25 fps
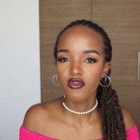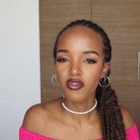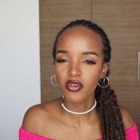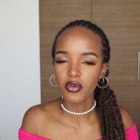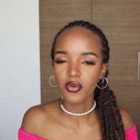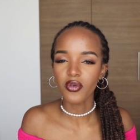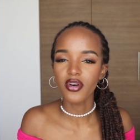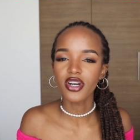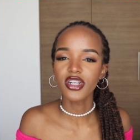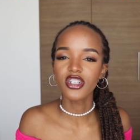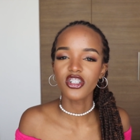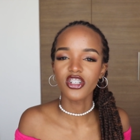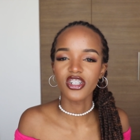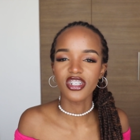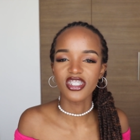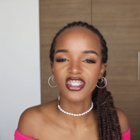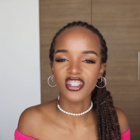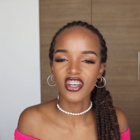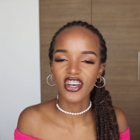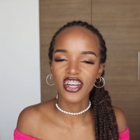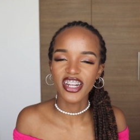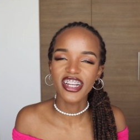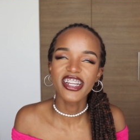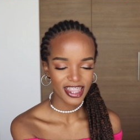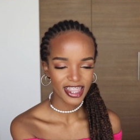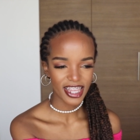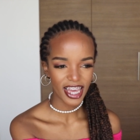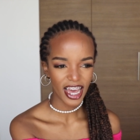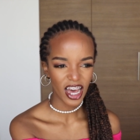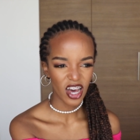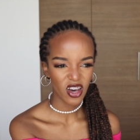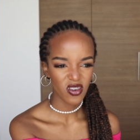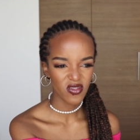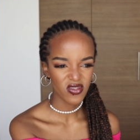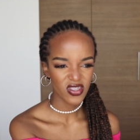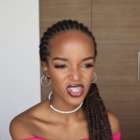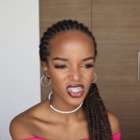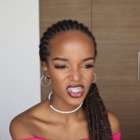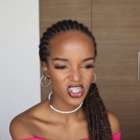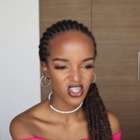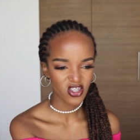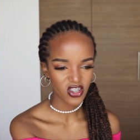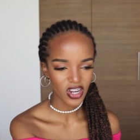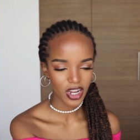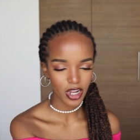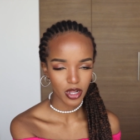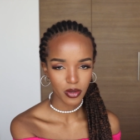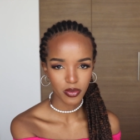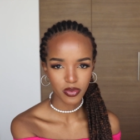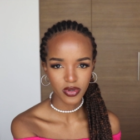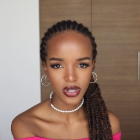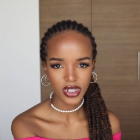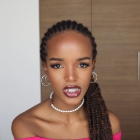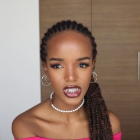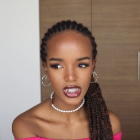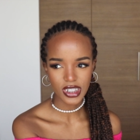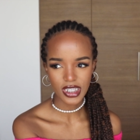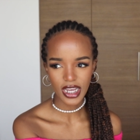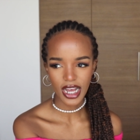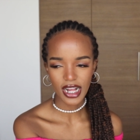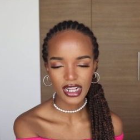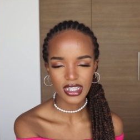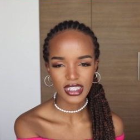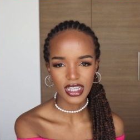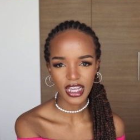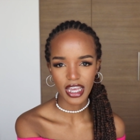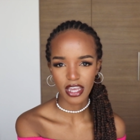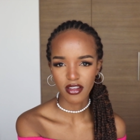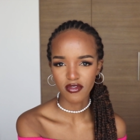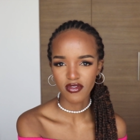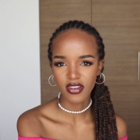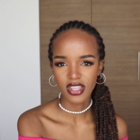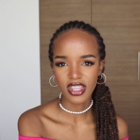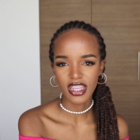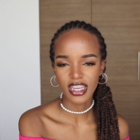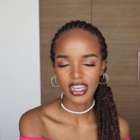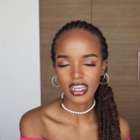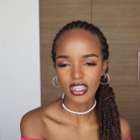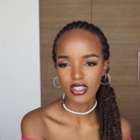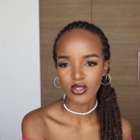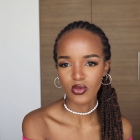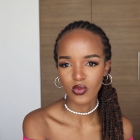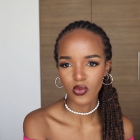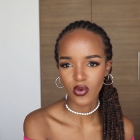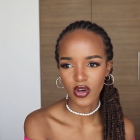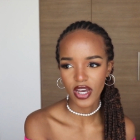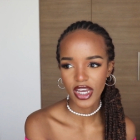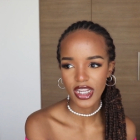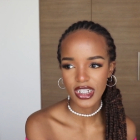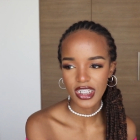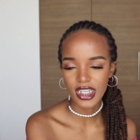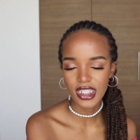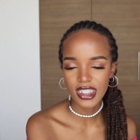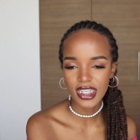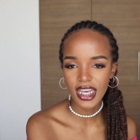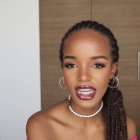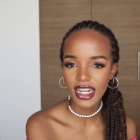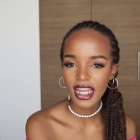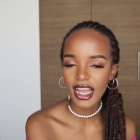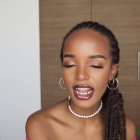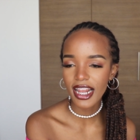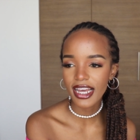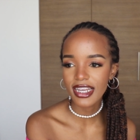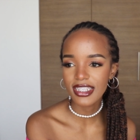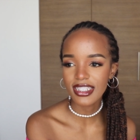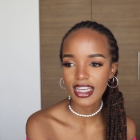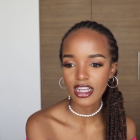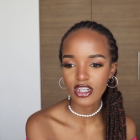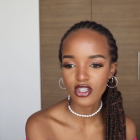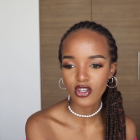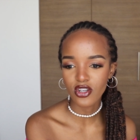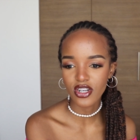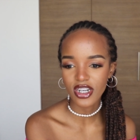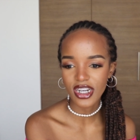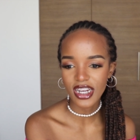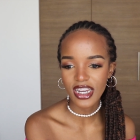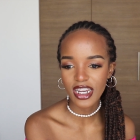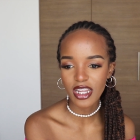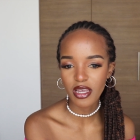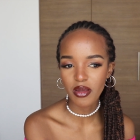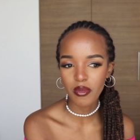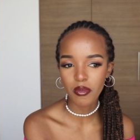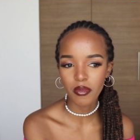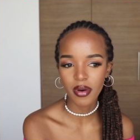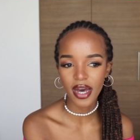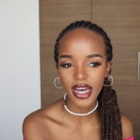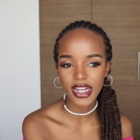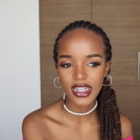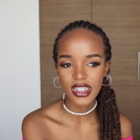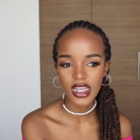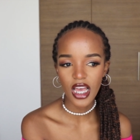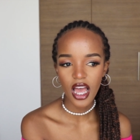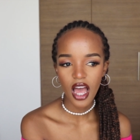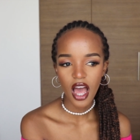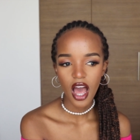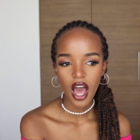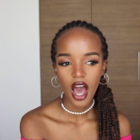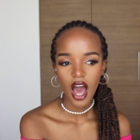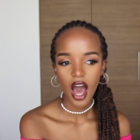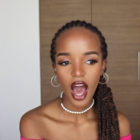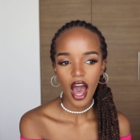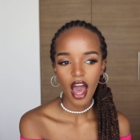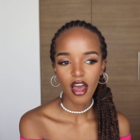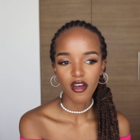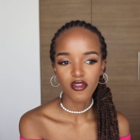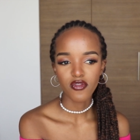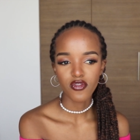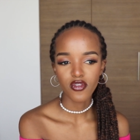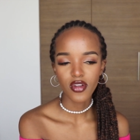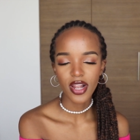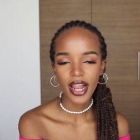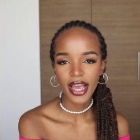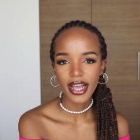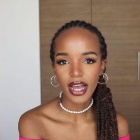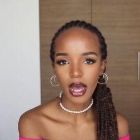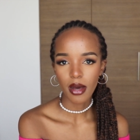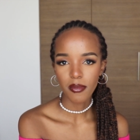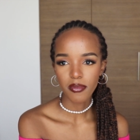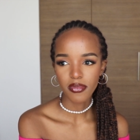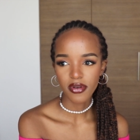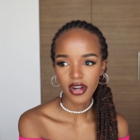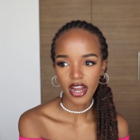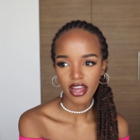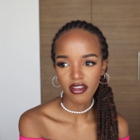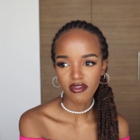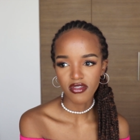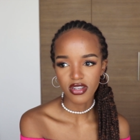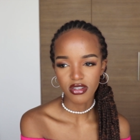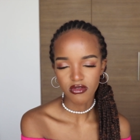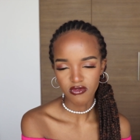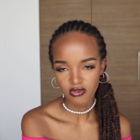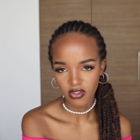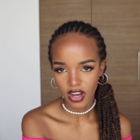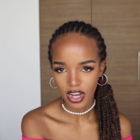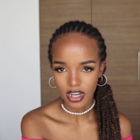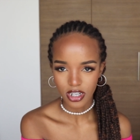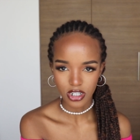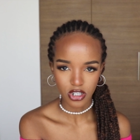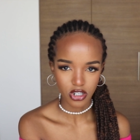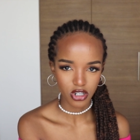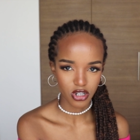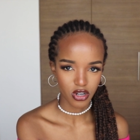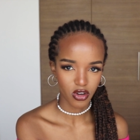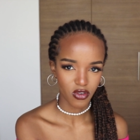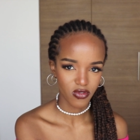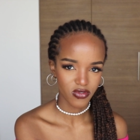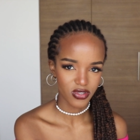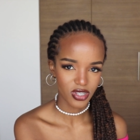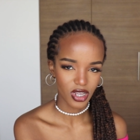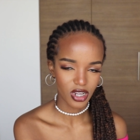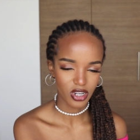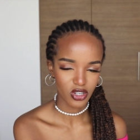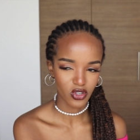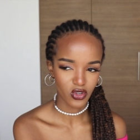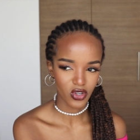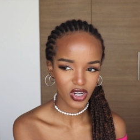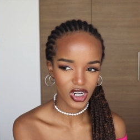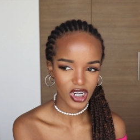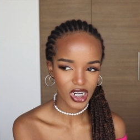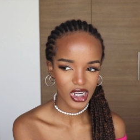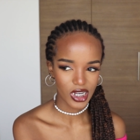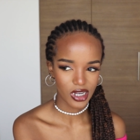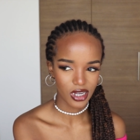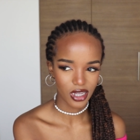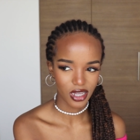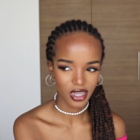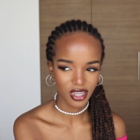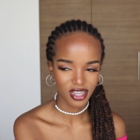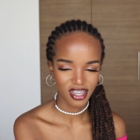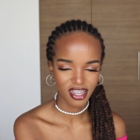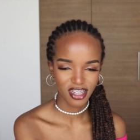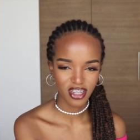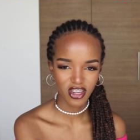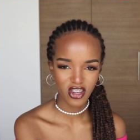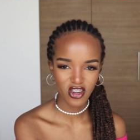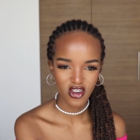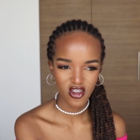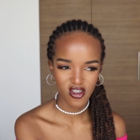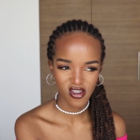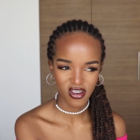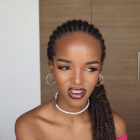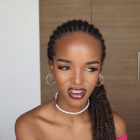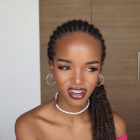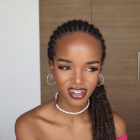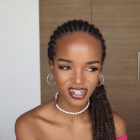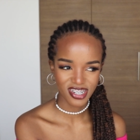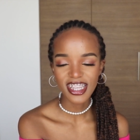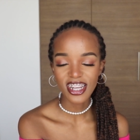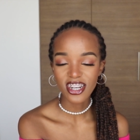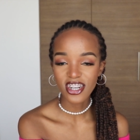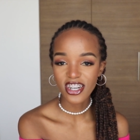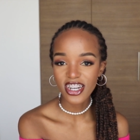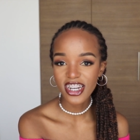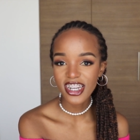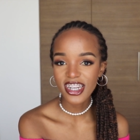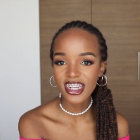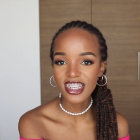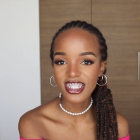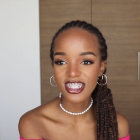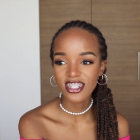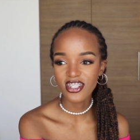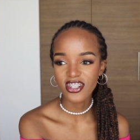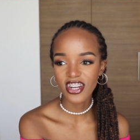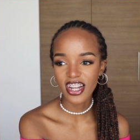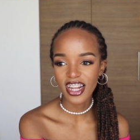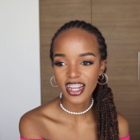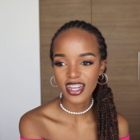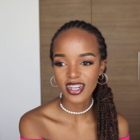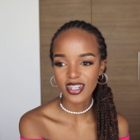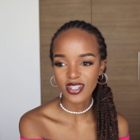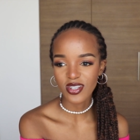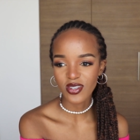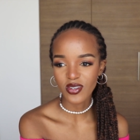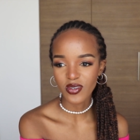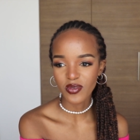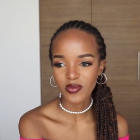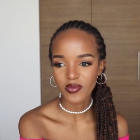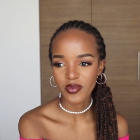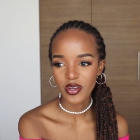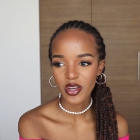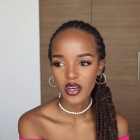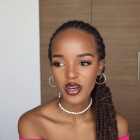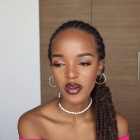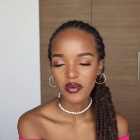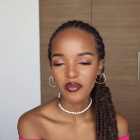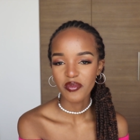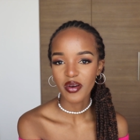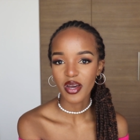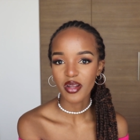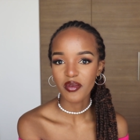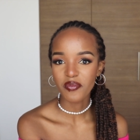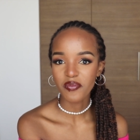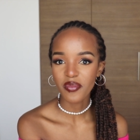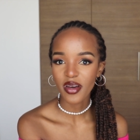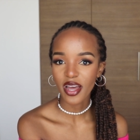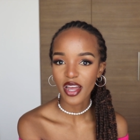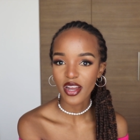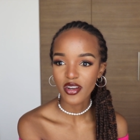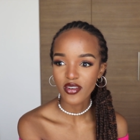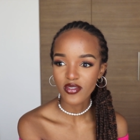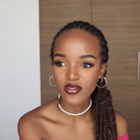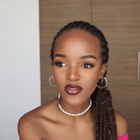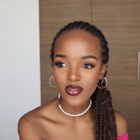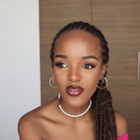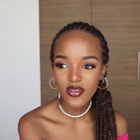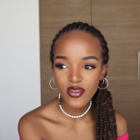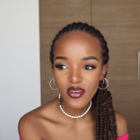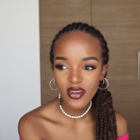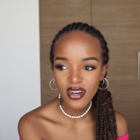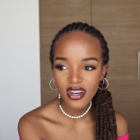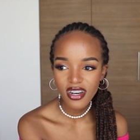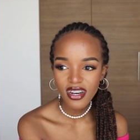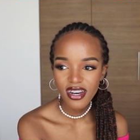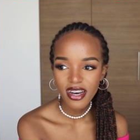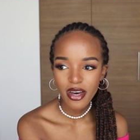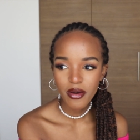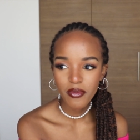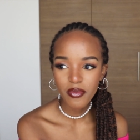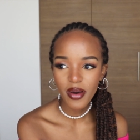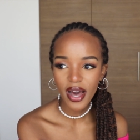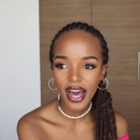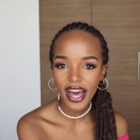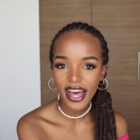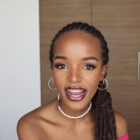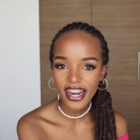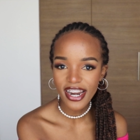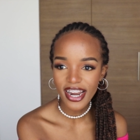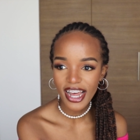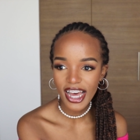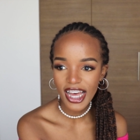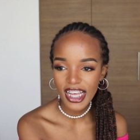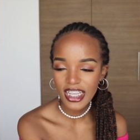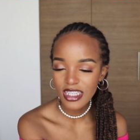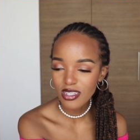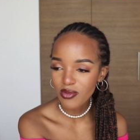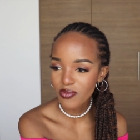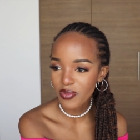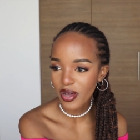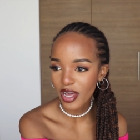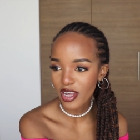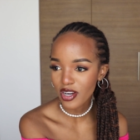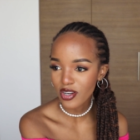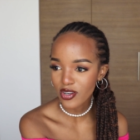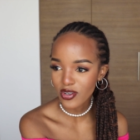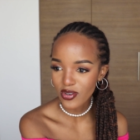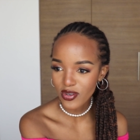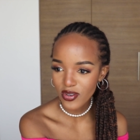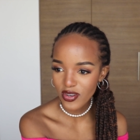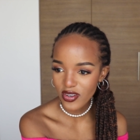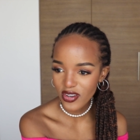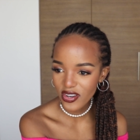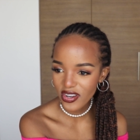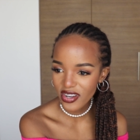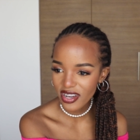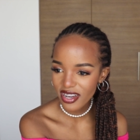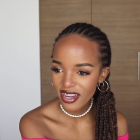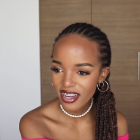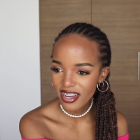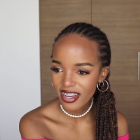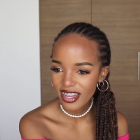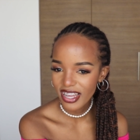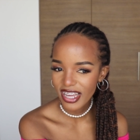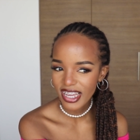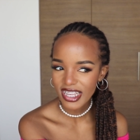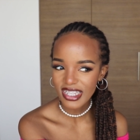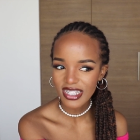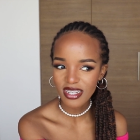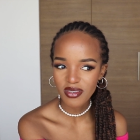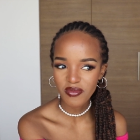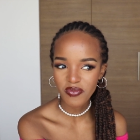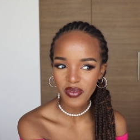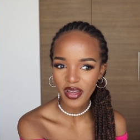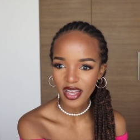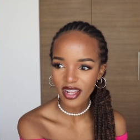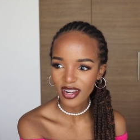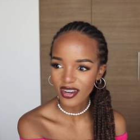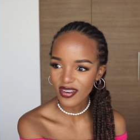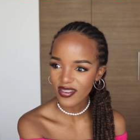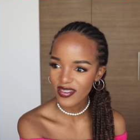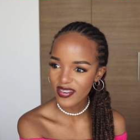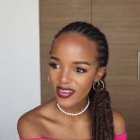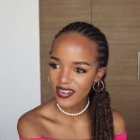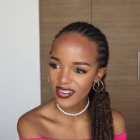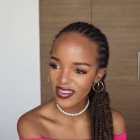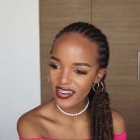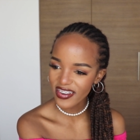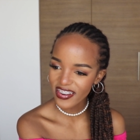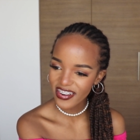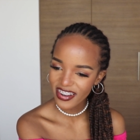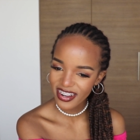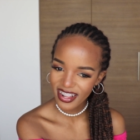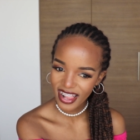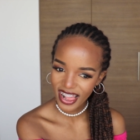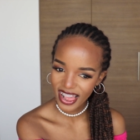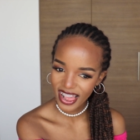for what reason they have this really pretty tiles like everything is white it's kind of like santorini but i feel like a private version of santorini you know santorini is really dope but peru paras peru with Peru?